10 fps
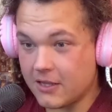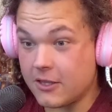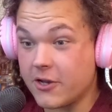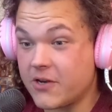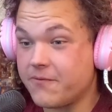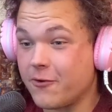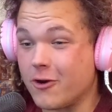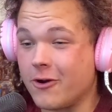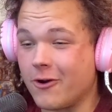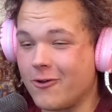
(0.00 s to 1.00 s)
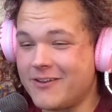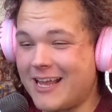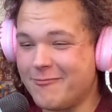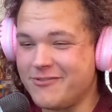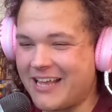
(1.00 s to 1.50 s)
Looking for a girl
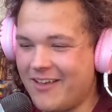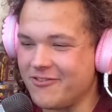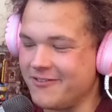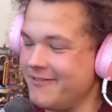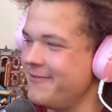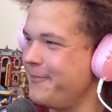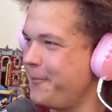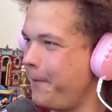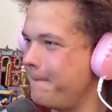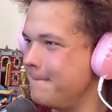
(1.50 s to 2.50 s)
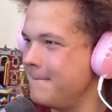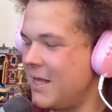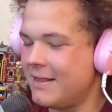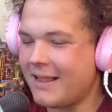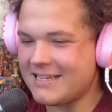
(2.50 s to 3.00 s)
named Devin.
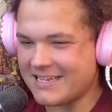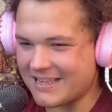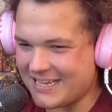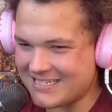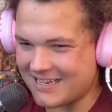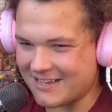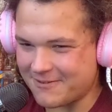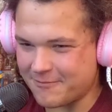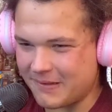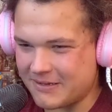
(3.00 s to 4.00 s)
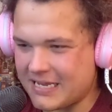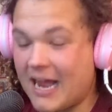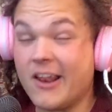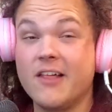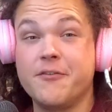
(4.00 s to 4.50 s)
That's a
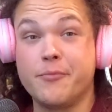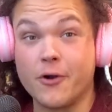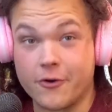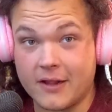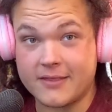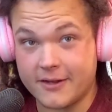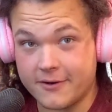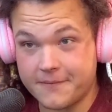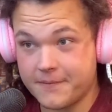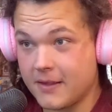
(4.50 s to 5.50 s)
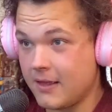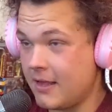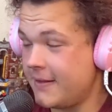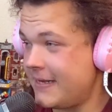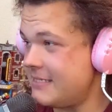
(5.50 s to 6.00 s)
title of a book right there.
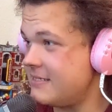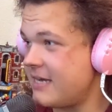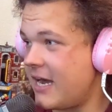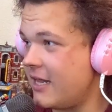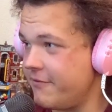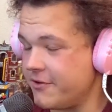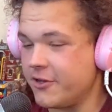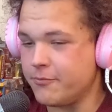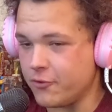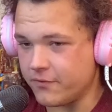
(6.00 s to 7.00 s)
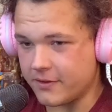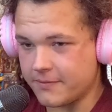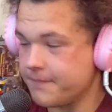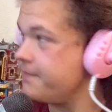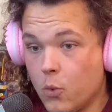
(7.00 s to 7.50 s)
That's the title of a good movie.
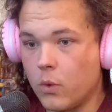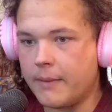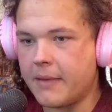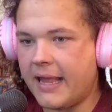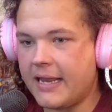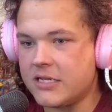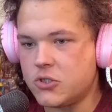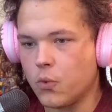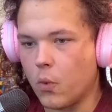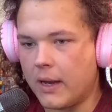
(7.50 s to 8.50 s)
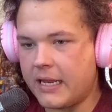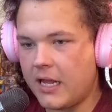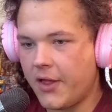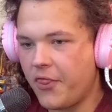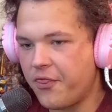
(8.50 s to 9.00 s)
We met in
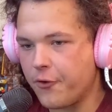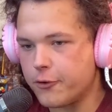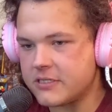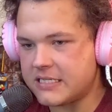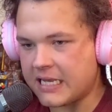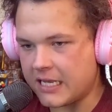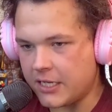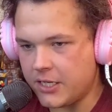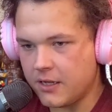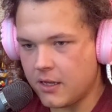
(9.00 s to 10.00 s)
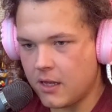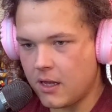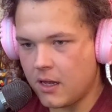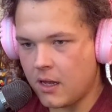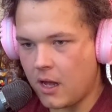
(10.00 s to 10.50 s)
2013
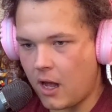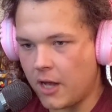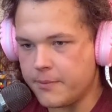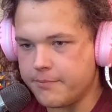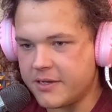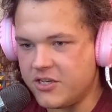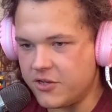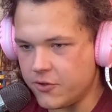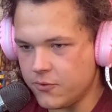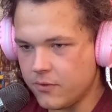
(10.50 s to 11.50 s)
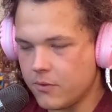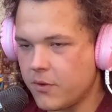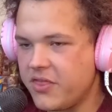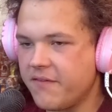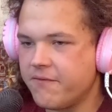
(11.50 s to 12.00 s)
on Badoo.
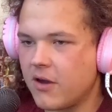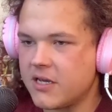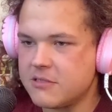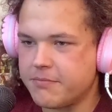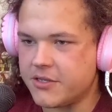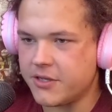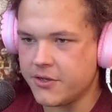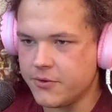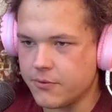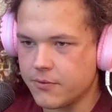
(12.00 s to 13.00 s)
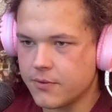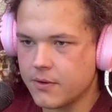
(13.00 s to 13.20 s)
What the fuck is Badoo?